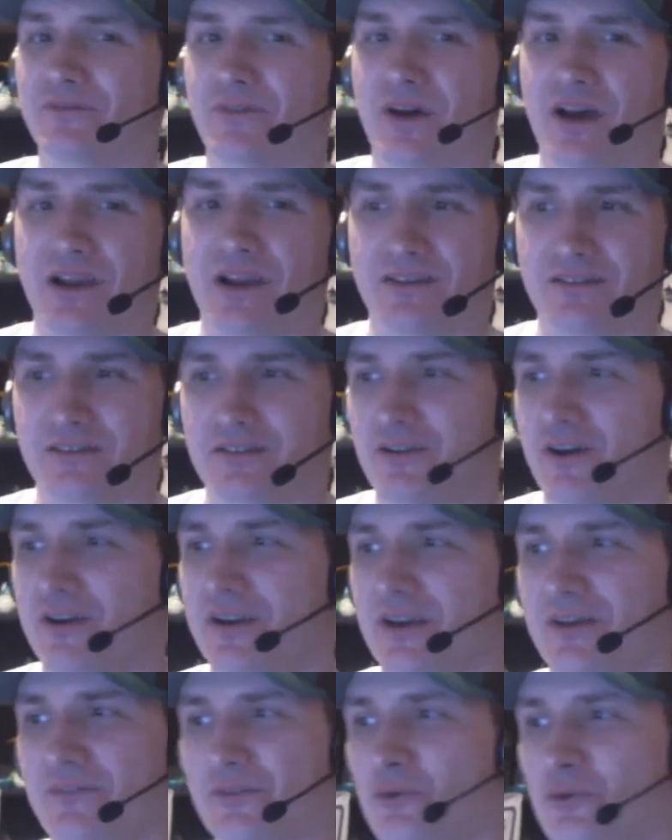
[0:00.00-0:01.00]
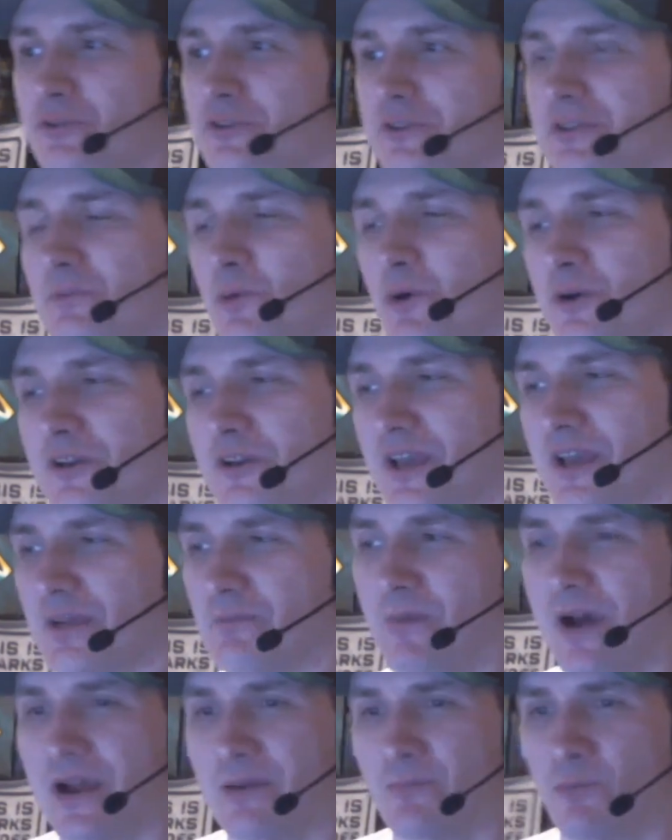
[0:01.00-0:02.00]
I did not have school in the morning and
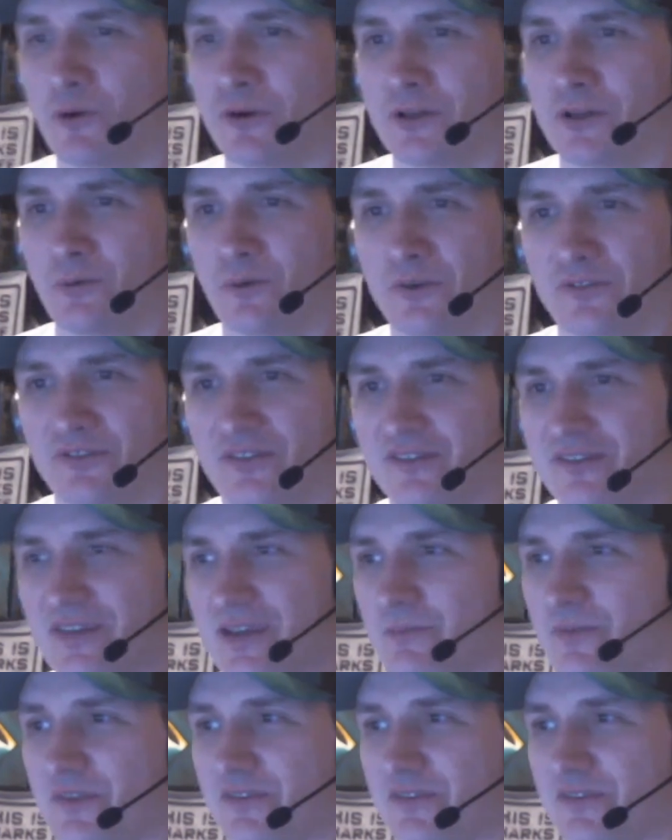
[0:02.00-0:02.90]
my morning was the same as